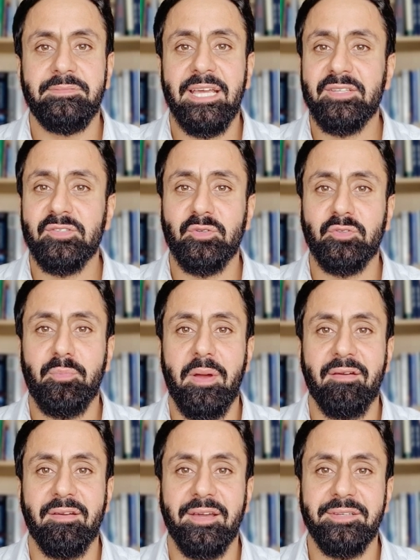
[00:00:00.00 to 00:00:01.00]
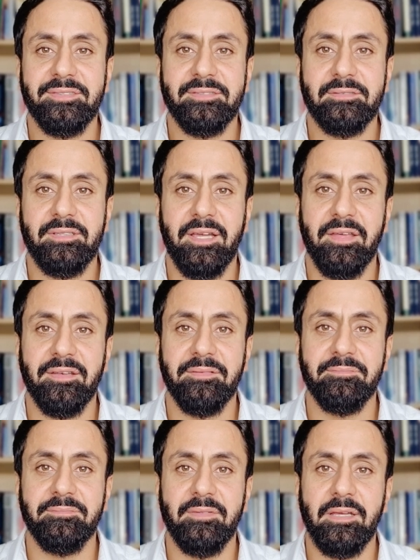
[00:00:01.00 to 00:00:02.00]
takes us all to paradise together,
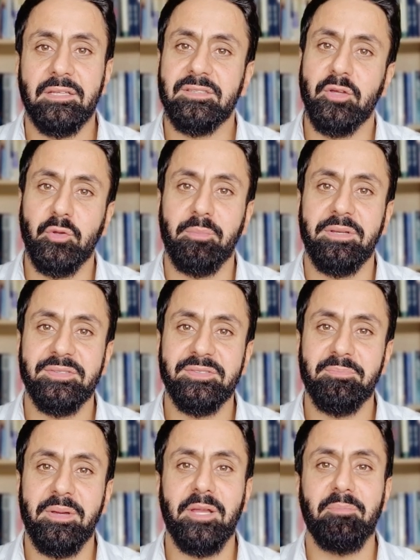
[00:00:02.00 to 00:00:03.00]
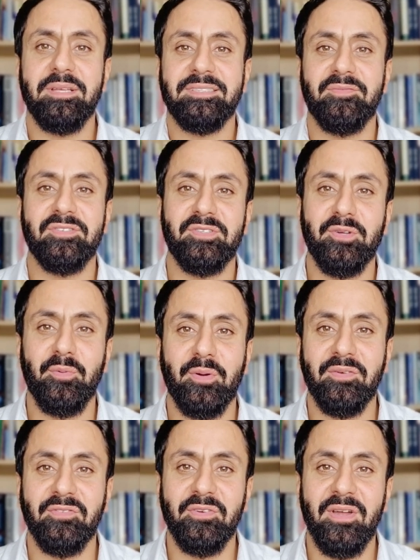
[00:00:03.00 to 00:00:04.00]
eternal bliss. May Allah bless every single
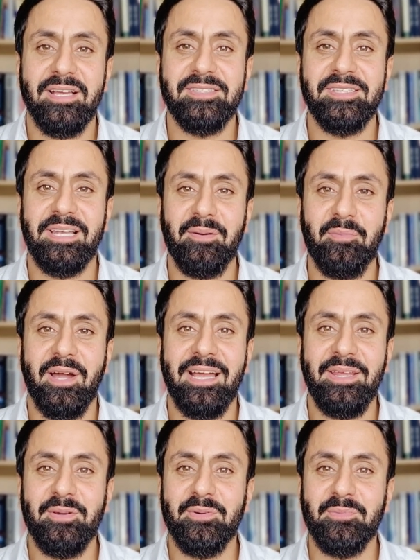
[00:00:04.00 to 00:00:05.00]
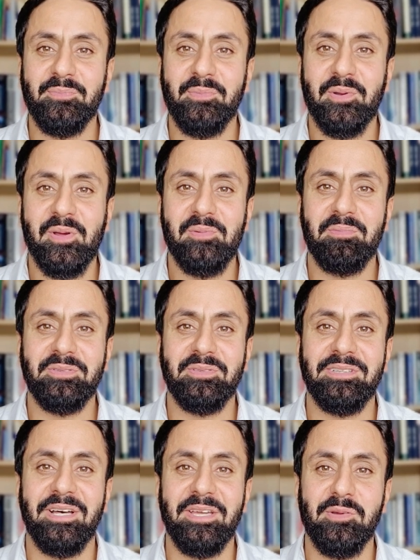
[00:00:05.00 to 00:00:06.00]
one of you. Assalamu alaikum wa
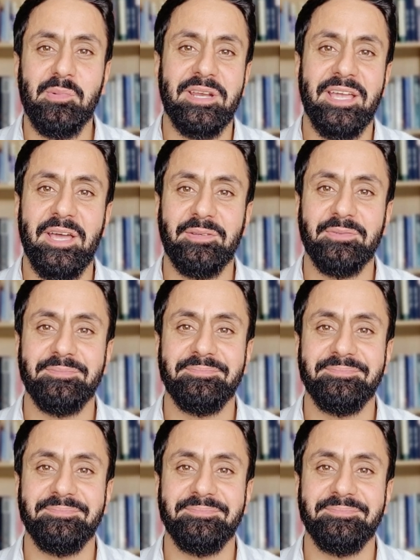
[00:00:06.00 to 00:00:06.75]
rahmatullahi wa barakatuh.